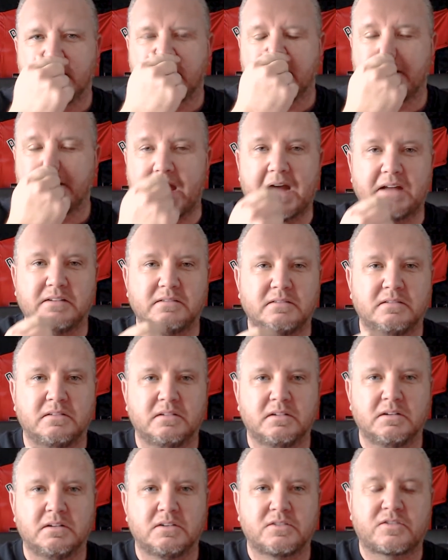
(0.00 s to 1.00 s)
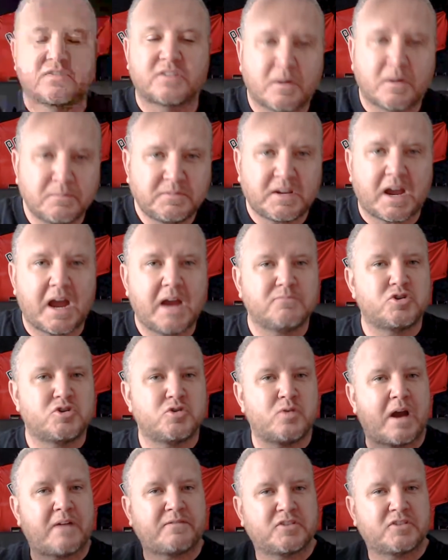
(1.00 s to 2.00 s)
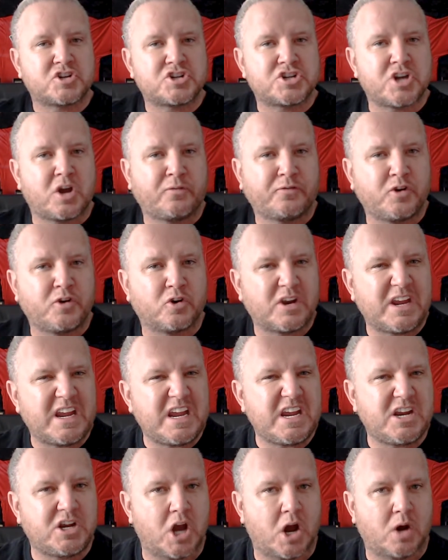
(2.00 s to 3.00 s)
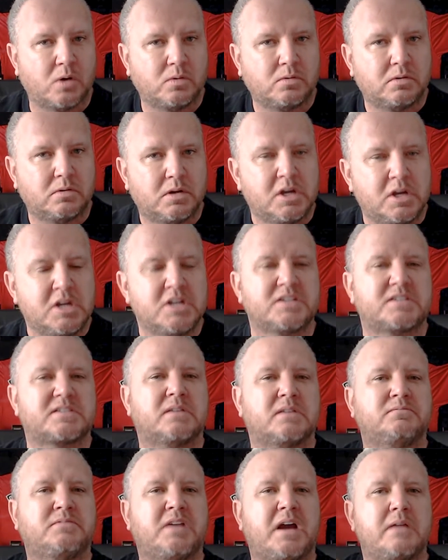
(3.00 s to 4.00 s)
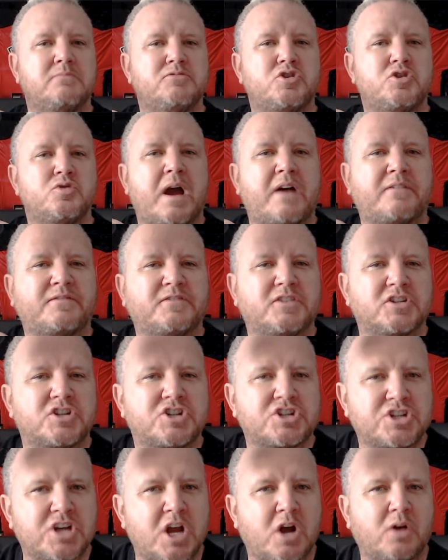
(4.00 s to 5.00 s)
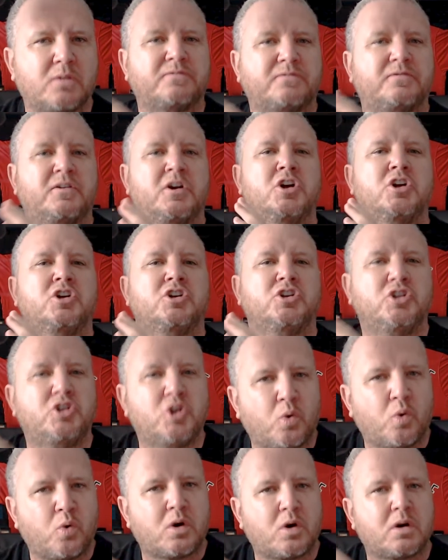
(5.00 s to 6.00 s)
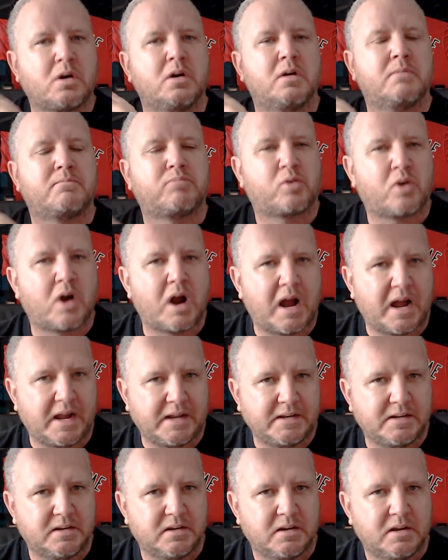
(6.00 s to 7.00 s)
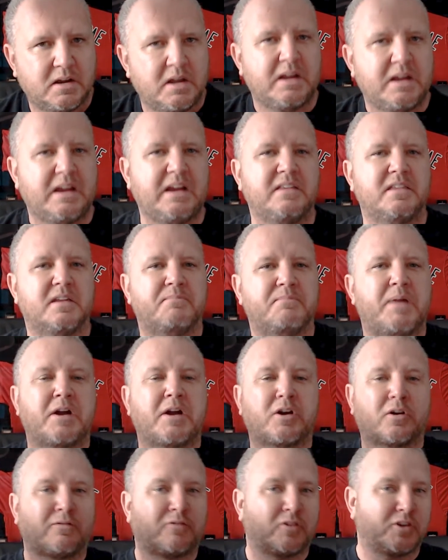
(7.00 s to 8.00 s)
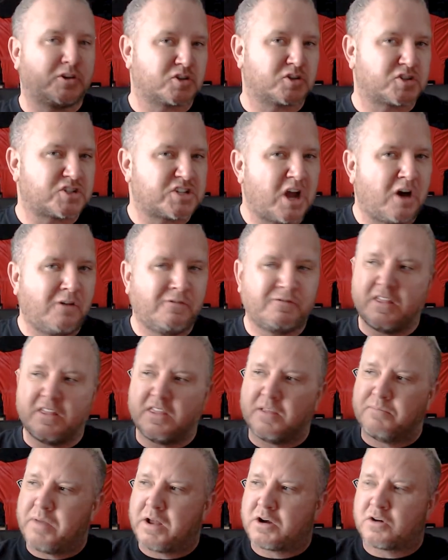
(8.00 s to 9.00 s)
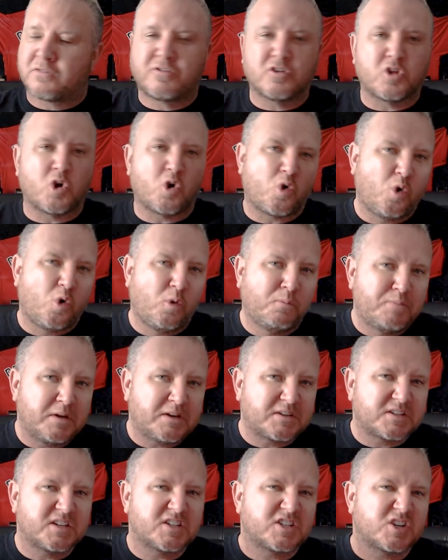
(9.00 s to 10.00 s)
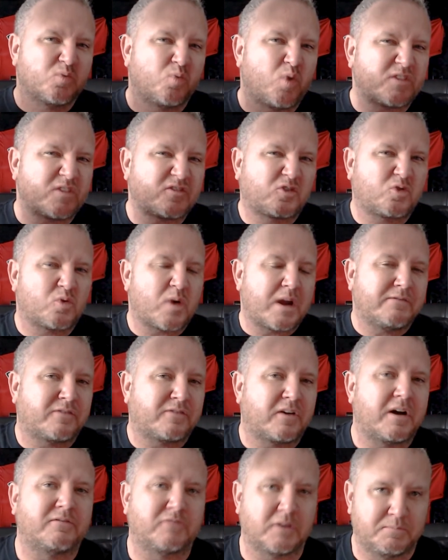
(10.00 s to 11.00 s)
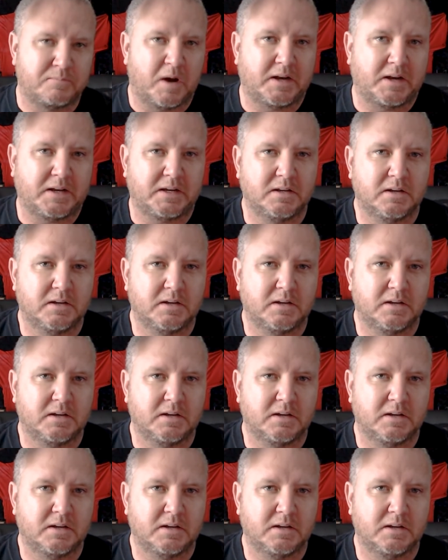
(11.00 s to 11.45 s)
that sometimes you have to shelf your ego. Sometimes you have to shelf your pride in the better for yourself and the better for the whole business and what's great for everybody.